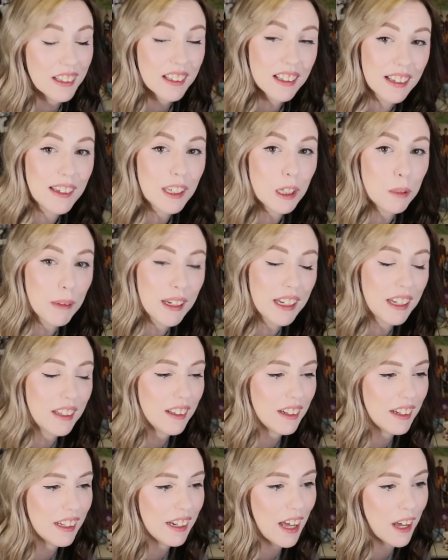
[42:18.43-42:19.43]
Lucky to be here,
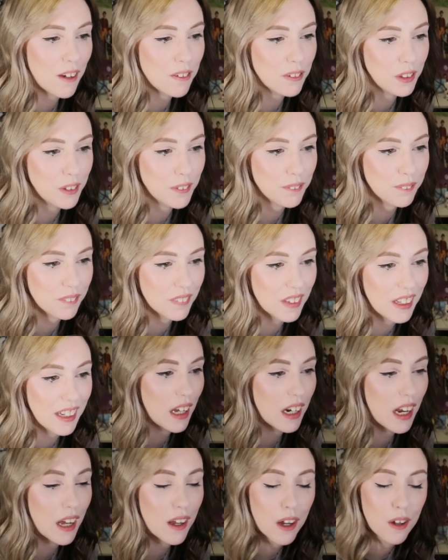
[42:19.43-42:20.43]
lucky to have you.
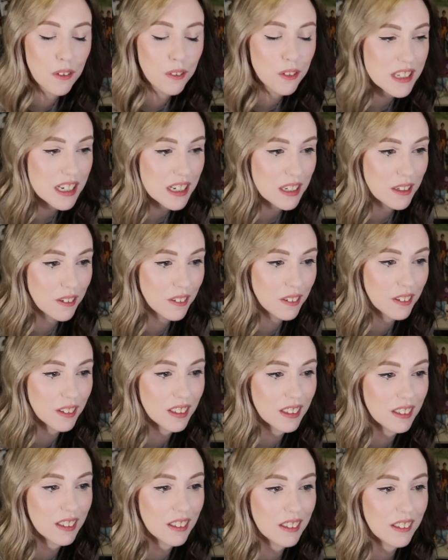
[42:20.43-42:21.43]
And I will see you
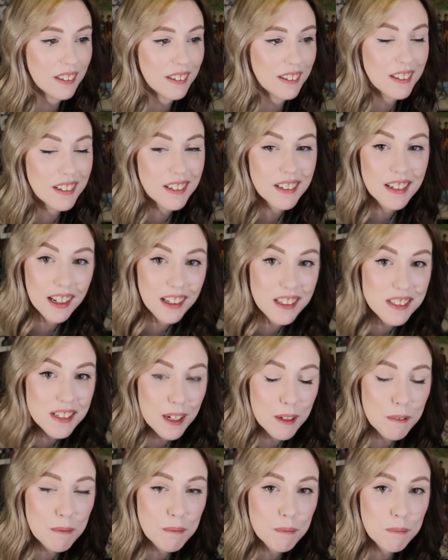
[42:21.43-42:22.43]
next
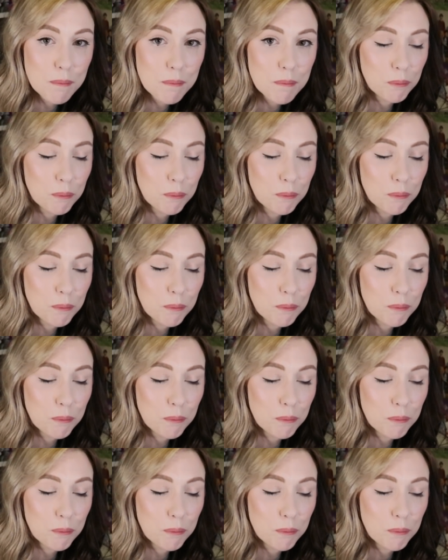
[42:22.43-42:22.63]
time.